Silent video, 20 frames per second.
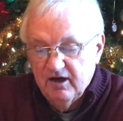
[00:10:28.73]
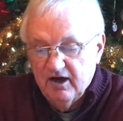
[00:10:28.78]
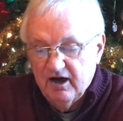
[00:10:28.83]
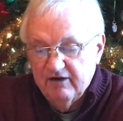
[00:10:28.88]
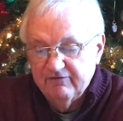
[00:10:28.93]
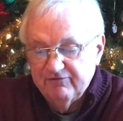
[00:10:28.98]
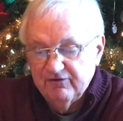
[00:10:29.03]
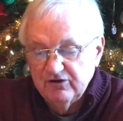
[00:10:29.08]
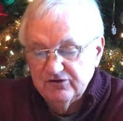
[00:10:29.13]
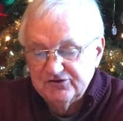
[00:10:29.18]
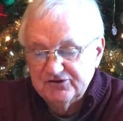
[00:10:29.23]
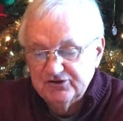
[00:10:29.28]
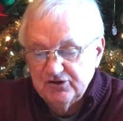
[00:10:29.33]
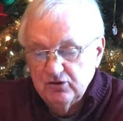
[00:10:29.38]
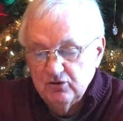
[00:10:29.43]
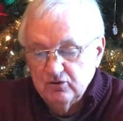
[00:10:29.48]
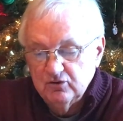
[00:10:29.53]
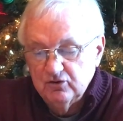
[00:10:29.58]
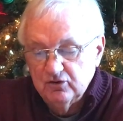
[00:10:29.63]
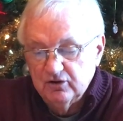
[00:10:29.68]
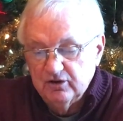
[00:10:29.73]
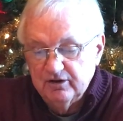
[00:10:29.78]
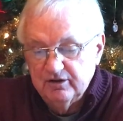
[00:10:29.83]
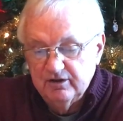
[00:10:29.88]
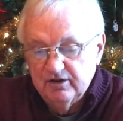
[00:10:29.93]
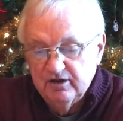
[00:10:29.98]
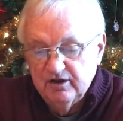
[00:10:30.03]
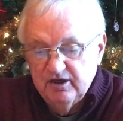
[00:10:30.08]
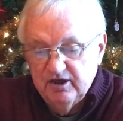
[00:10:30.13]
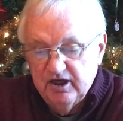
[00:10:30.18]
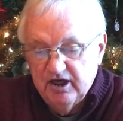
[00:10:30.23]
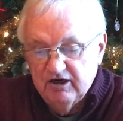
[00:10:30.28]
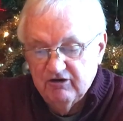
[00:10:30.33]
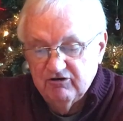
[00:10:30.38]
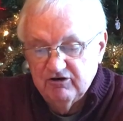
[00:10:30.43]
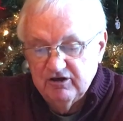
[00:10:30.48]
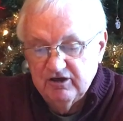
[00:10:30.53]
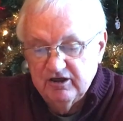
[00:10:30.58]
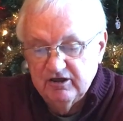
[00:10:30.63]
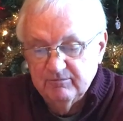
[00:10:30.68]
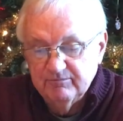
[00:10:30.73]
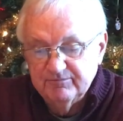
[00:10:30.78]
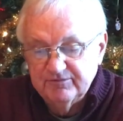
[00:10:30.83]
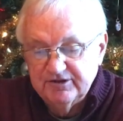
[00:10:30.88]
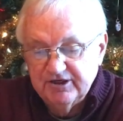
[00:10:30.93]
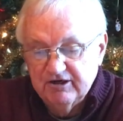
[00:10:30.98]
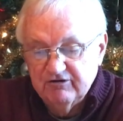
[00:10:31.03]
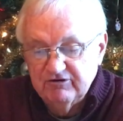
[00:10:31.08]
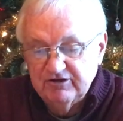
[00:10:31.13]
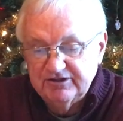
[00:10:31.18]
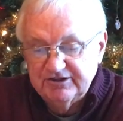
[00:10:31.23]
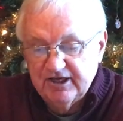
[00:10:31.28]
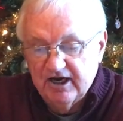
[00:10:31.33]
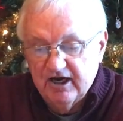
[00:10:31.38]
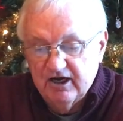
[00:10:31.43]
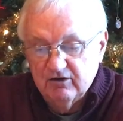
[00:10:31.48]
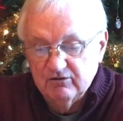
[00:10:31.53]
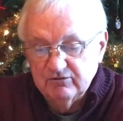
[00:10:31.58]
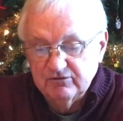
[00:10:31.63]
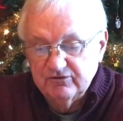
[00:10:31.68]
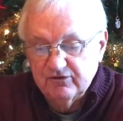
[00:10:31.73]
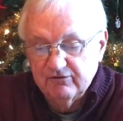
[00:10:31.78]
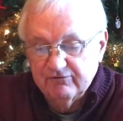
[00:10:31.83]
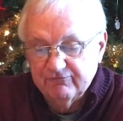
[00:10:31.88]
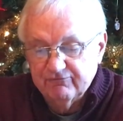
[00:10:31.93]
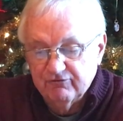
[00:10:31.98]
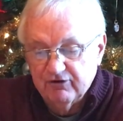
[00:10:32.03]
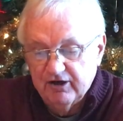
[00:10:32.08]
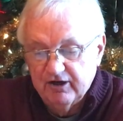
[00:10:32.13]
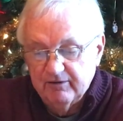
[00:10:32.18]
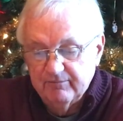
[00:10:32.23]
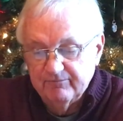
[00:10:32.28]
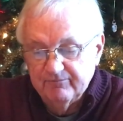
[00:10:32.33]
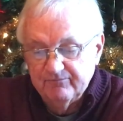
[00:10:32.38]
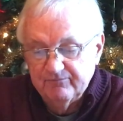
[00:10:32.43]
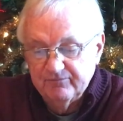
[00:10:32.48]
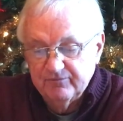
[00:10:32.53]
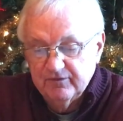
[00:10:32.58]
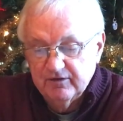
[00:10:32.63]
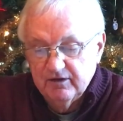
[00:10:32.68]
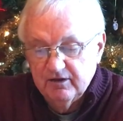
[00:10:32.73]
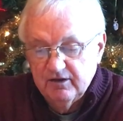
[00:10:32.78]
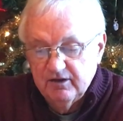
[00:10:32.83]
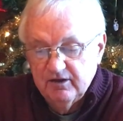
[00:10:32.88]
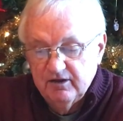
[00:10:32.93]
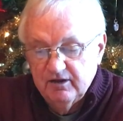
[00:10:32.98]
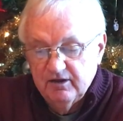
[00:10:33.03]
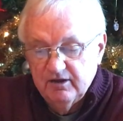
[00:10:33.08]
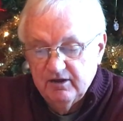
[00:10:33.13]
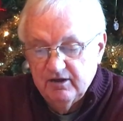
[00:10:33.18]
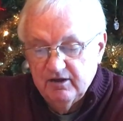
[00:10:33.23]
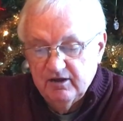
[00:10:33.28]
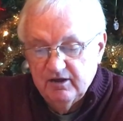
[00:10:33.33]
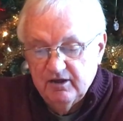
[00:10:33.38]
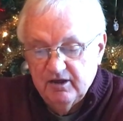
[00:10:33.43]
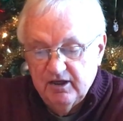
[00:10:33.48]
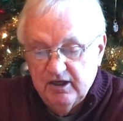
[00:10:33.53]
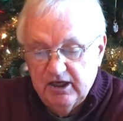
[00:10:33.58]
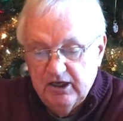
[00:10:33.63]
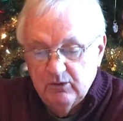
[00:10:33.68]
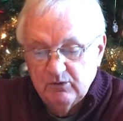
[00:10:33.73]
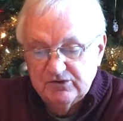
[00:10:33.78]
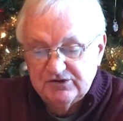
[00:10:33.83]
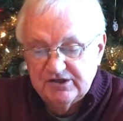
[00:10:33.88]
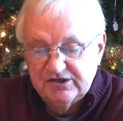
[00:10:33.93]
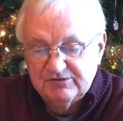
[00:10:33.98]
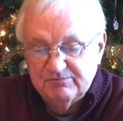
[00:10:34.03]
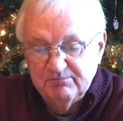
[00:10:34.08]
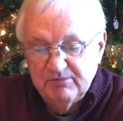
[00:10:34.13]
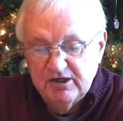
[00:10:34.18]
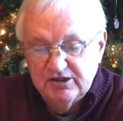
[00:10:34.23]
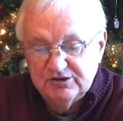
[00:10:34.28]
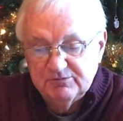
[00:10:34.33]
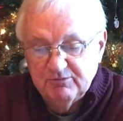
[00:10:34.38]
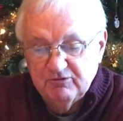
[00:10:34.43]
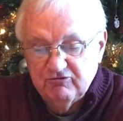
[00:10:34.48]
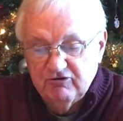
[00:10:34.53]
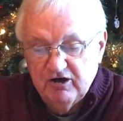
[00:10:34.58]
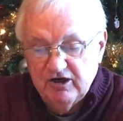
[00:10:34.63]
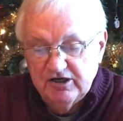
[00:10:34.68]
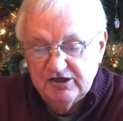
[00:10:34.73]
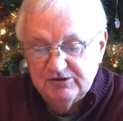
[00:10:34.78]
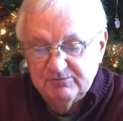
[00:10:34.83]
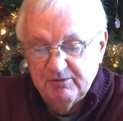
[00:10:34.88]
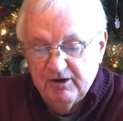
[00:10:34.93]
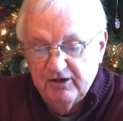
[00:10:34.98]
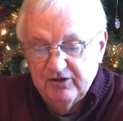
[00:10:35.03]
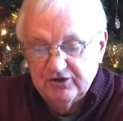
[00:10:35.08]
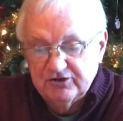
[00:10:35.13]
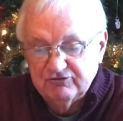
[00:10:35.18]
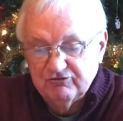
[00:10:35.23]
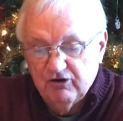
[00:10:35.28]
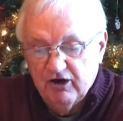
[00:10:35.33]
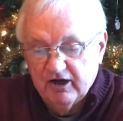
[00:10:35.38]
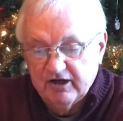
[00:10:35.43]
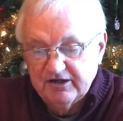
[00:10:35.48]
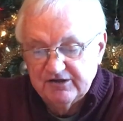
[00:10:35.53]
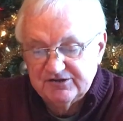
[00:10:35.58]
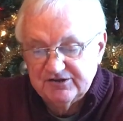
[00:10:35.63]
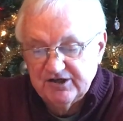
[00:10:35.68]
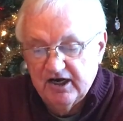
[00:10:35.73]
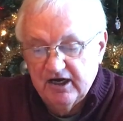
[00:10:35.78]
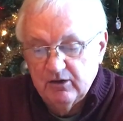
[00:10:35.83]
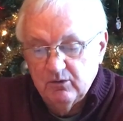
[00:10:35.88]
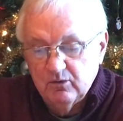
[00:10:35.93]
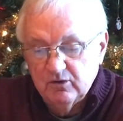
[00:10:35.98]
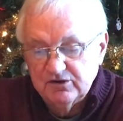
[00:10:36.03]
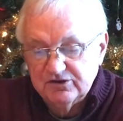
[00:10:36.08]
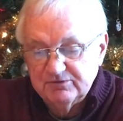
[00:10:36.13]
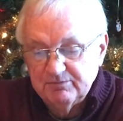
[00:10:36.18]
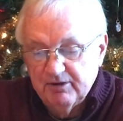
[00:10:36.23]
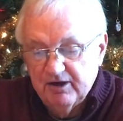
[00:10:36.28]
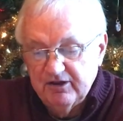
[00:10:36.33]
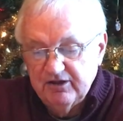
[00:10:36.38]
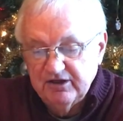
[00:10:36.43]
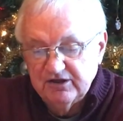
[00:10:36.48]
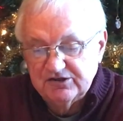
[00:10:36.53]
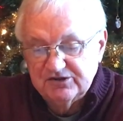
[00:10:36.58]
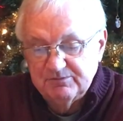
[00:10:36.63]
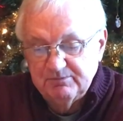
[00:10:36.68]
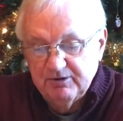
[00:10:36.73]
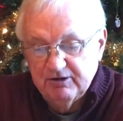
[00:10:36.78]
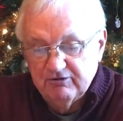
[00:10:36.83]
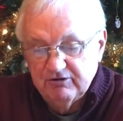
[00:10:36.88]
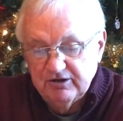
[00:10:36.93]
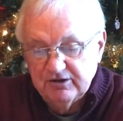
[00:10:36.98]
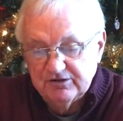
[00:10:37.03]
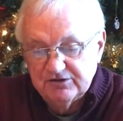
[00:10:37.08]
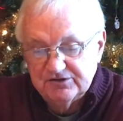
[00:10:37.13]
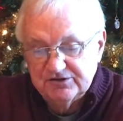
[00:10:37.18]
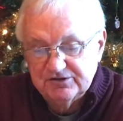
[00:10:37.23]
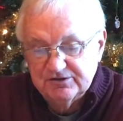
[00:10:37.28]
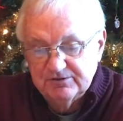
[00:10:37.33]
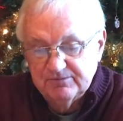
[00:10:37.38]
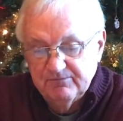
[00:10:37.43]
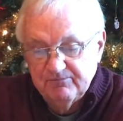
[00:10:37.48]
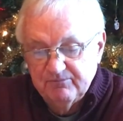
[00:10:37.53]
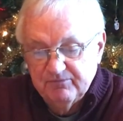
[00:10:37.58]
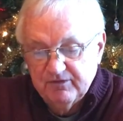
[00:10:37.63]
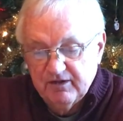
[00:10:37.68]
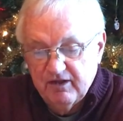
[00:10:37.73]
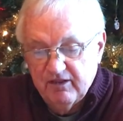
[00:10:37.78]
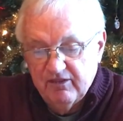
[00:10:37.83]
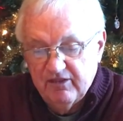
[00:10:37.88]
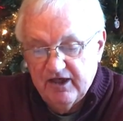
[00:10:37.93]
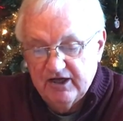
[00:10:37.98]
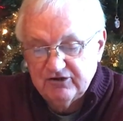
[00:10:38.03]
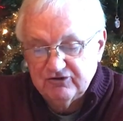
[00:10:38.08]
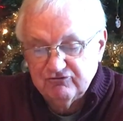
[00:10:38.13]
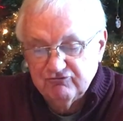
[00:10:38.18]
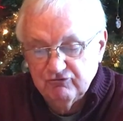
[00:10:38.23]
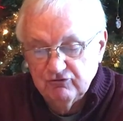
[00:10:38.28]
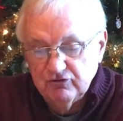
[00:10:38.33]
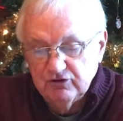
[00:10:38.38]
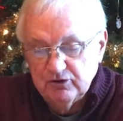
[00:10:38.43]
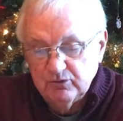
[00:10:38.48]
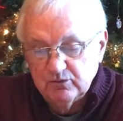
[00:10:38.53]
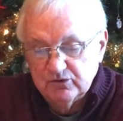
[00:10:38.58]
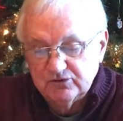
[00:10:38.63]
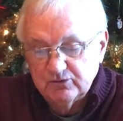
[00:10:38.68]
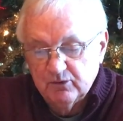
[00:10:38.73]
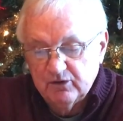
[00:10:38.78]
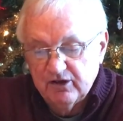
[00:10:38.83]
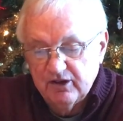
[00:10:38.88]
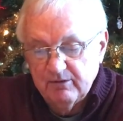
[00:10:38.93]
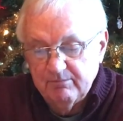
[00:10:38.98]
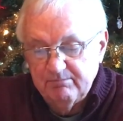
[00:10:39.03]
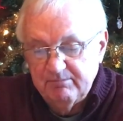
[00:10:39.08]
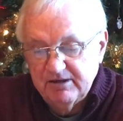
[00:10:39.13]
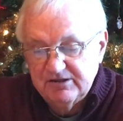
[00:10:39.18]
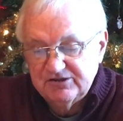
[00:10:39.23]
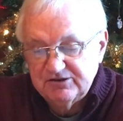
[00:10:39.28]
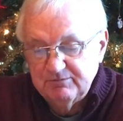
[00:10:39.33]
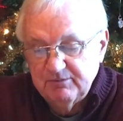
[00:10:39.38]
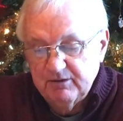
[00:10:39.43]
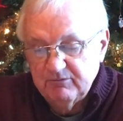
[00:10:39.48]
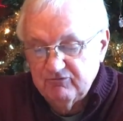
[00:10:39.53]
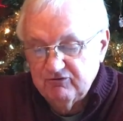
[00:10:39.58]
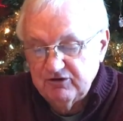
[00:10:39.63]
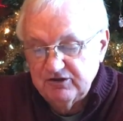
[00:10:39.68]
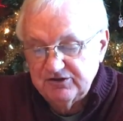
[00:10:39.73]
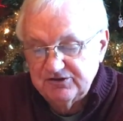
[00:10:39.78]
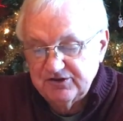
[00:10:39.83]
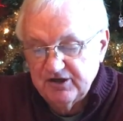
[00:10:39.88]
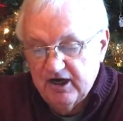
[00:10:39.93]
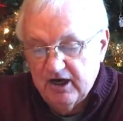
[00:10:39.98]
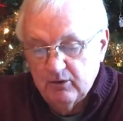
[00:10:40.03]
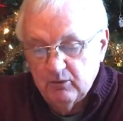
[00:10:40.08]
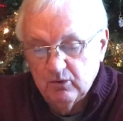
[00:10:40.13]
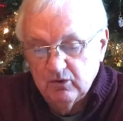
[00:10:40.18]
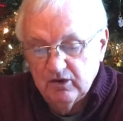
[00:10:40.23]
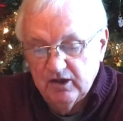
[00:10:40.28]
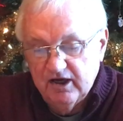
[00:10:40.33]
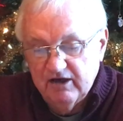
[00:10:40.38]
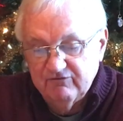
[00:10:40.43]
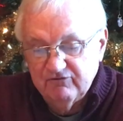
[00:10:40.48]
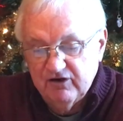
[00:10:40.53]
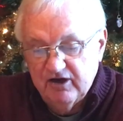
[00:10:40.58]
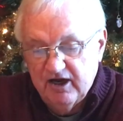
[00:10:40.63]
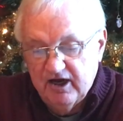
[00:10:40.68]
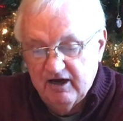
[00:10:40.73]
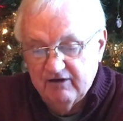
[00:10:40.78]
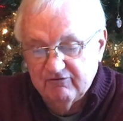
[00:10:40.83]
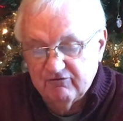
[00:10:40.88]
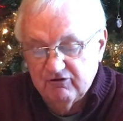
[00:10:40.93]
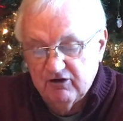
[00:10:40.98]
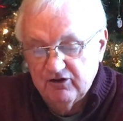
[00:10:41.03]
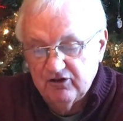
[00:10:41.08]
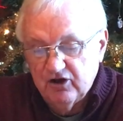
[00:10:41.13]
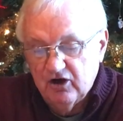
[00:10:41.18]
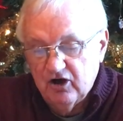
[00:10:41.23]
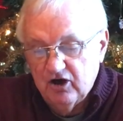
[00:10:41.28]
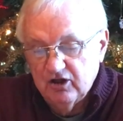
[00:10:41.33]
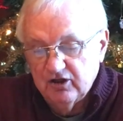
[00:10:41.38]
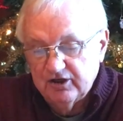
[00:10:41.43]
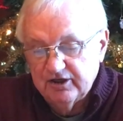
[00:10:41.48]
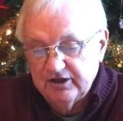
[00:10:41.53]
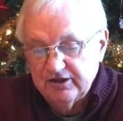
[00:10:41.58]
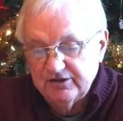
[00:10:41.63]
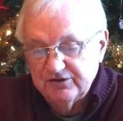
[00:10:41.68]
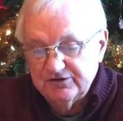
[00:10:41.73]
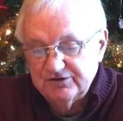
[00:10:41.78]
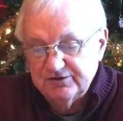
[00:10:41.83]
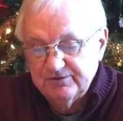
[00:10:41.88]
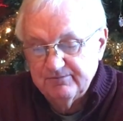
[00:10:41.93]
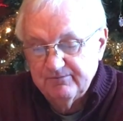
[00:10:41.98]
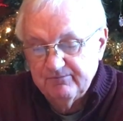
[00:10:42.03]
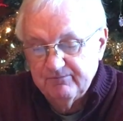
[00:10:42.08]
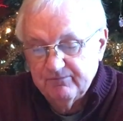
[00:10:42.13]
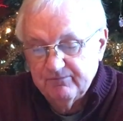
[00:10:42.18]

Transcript: I felt so good hearing him tear it down to the frame. He was as mesmerized by the truck as I was by the experience. That truly was one of the best memories I will ever have around the holidays.